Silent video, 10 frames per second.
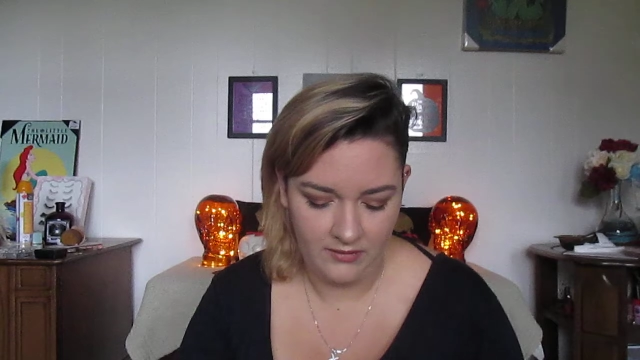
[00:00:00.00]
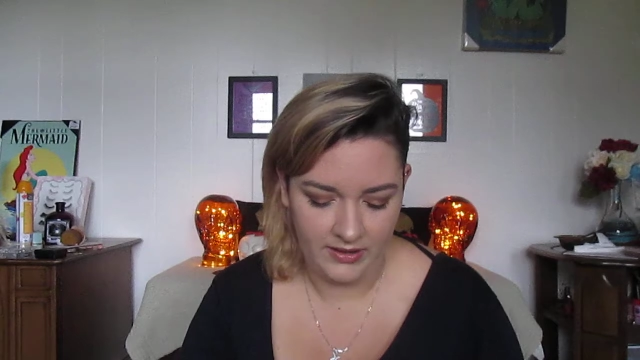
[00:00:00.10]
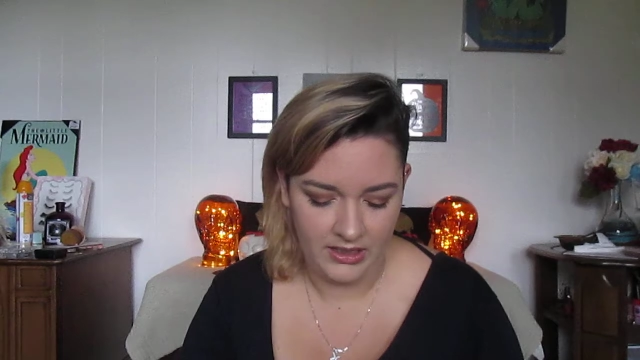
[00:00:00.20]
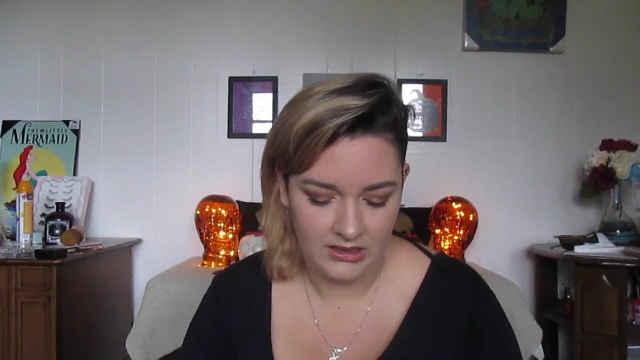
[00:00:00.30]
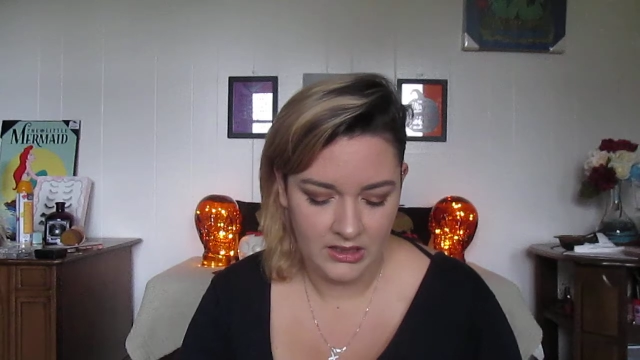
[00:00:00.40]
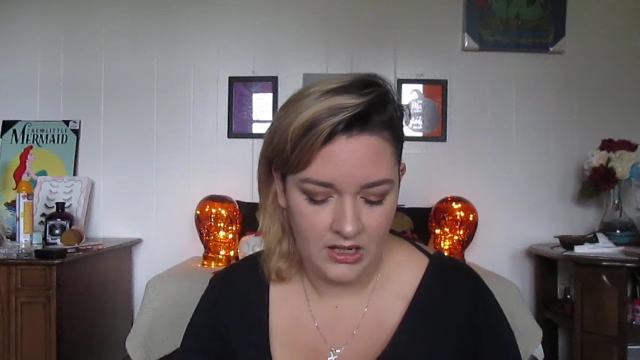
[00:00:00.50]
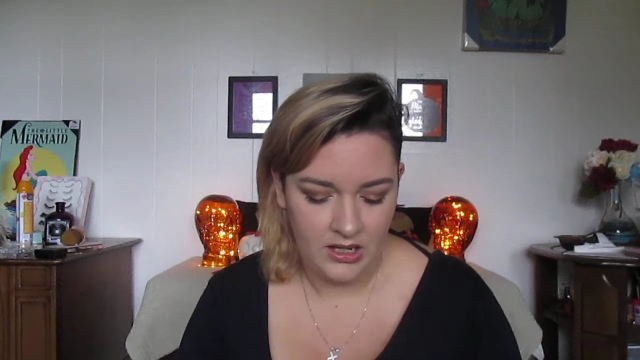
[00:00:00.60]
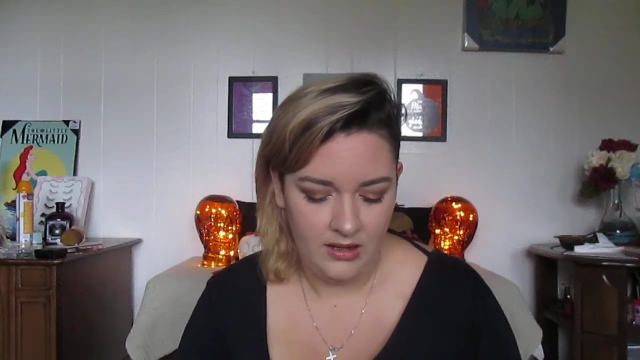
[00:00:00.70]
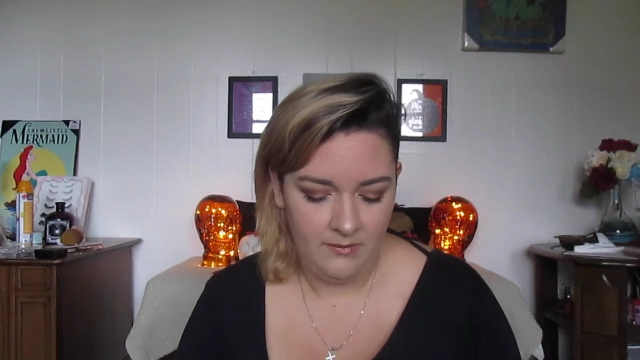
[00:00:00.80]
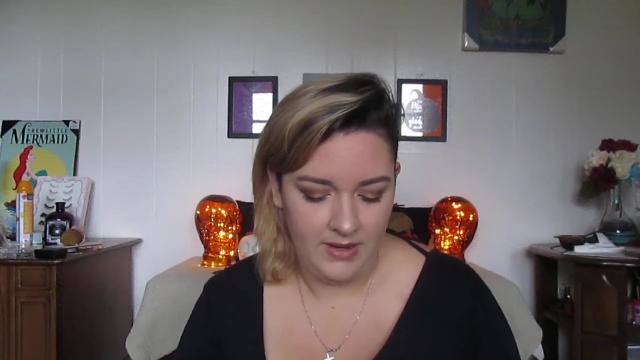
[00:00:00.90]
of it,
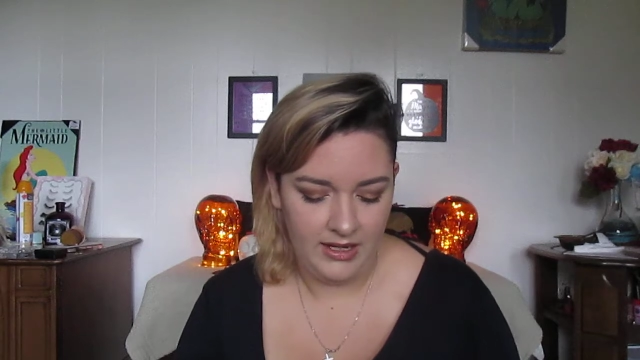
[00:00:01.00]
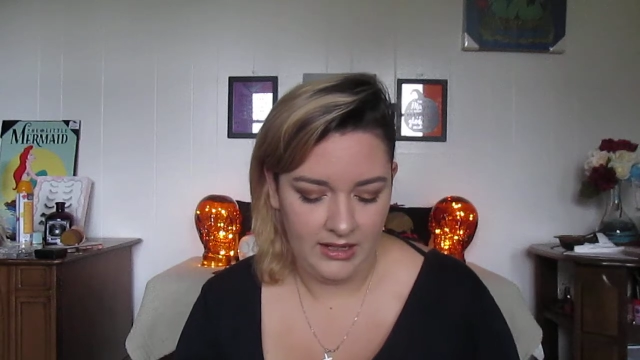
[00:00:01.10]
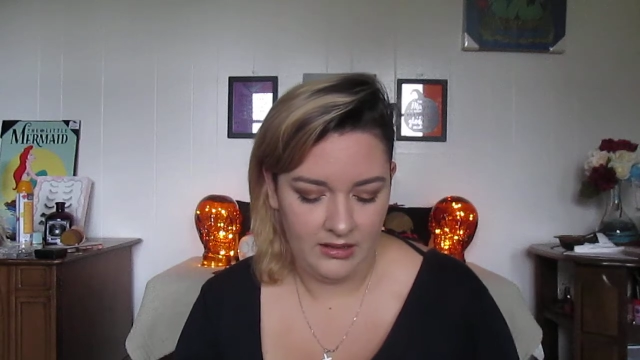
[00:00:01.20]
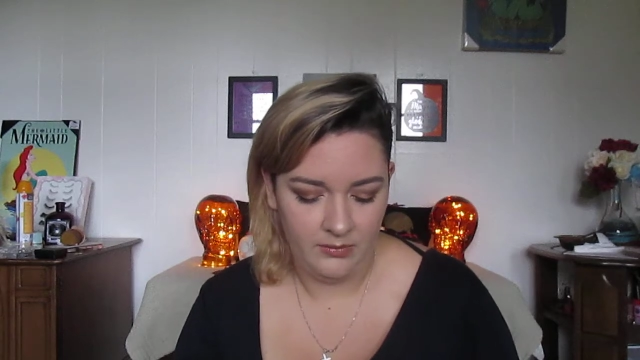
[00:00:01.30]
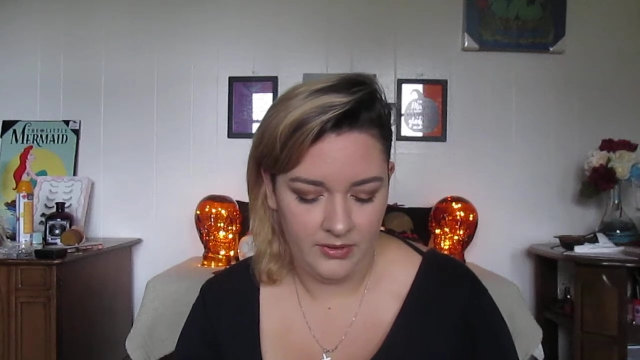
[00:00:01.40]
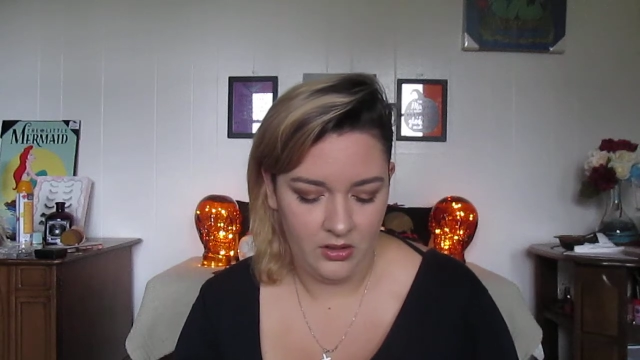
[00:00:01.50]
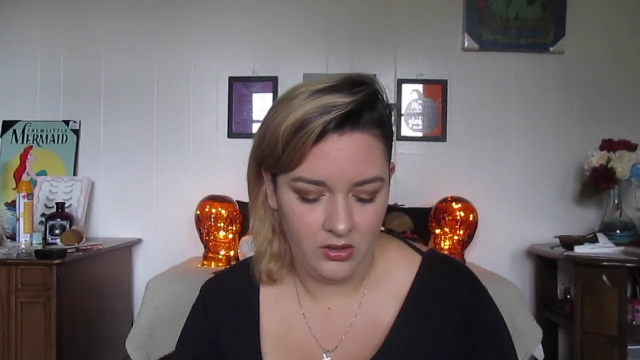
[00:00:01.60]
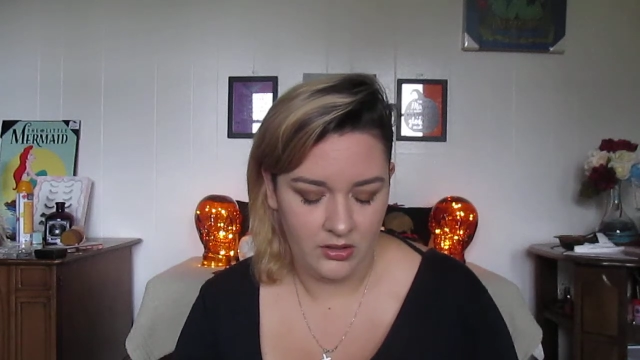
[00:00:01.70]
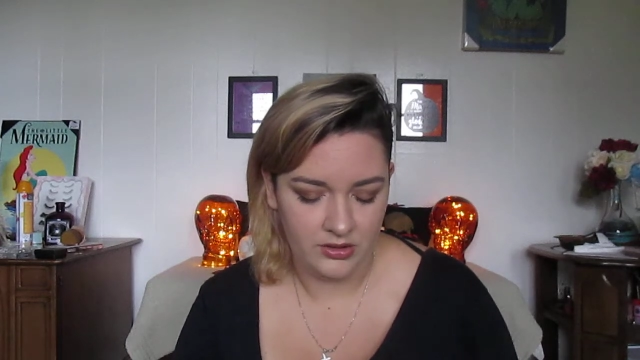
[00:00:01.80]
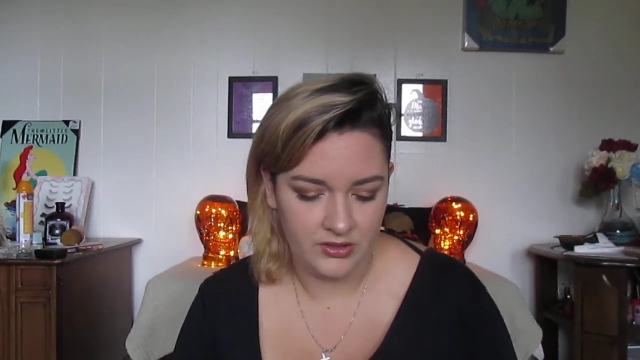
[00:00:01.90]
making it a little bit
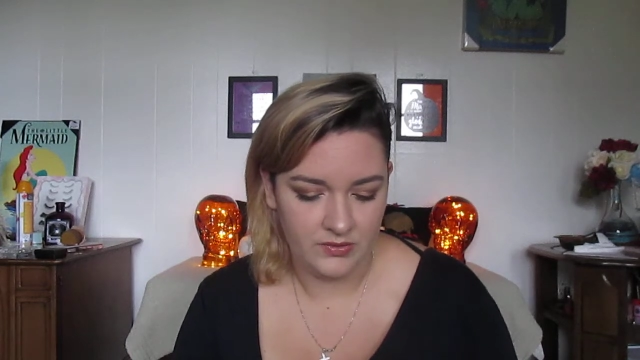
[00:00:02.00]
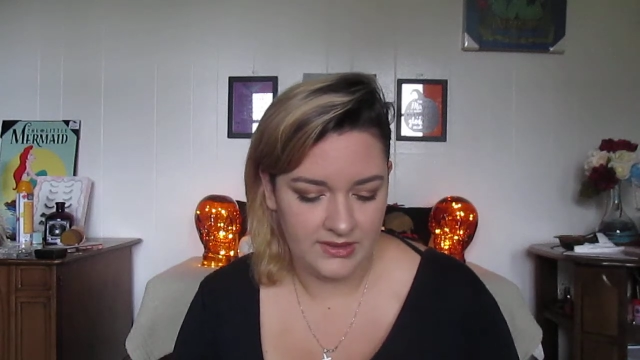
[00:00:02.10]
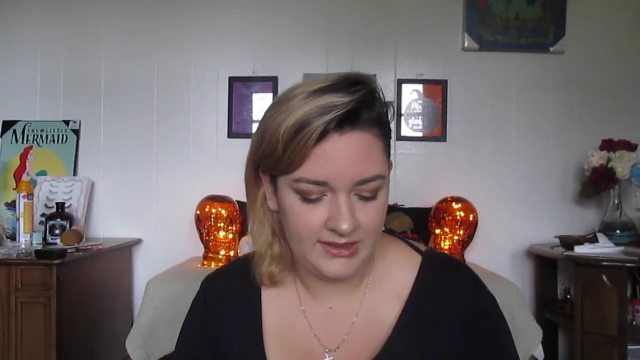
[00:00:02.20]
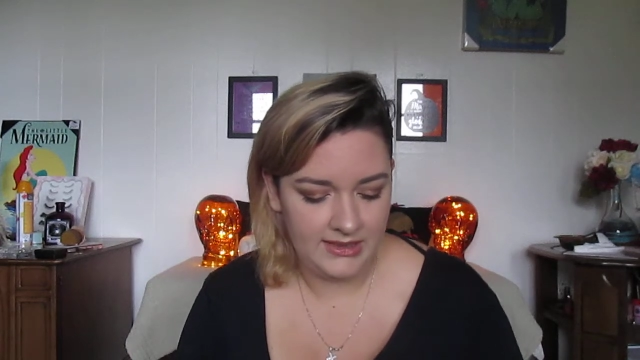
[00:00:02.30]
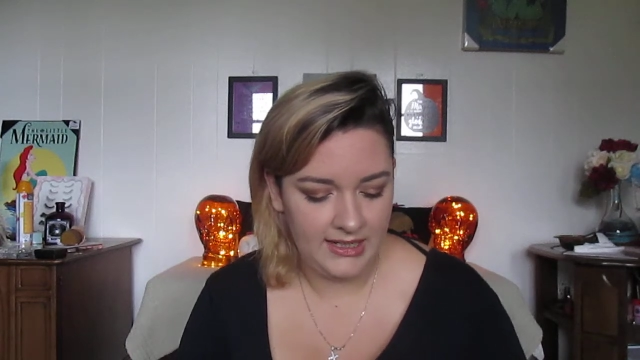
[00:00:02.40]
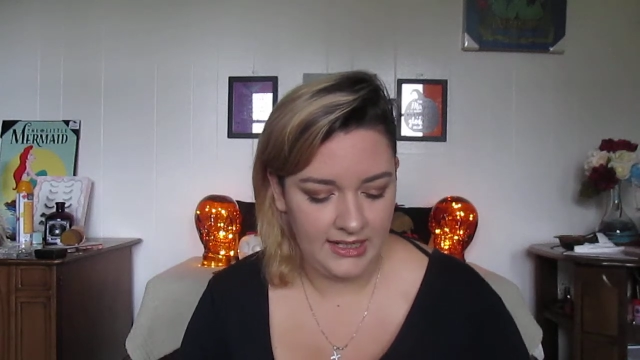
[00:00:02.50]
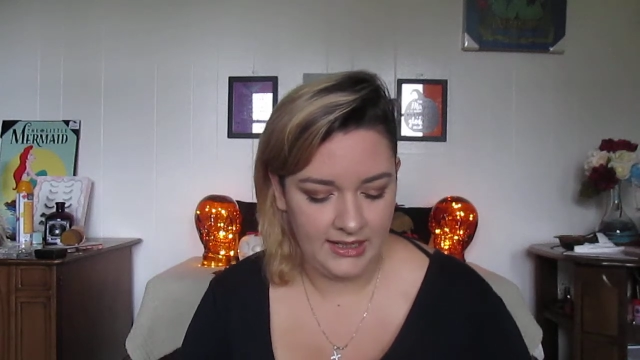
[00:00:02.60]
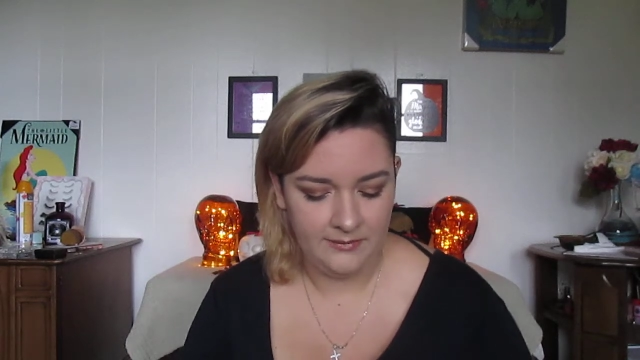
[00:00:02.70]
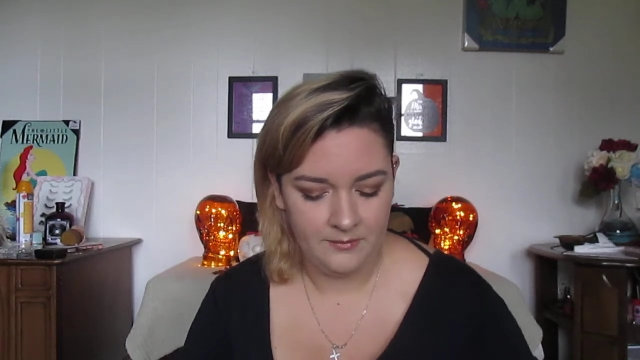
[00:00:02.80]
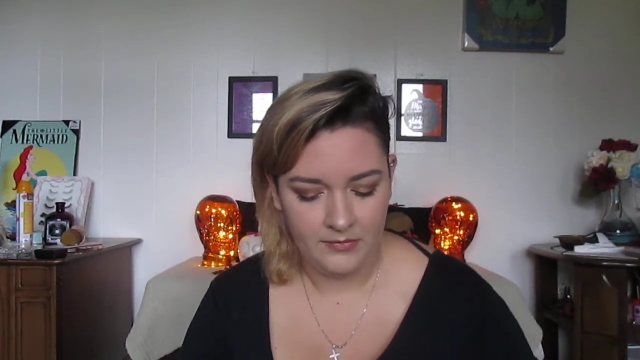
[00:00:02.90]
harder to
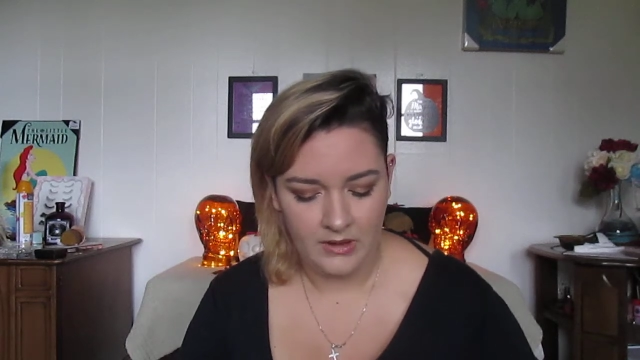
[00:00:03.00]
see,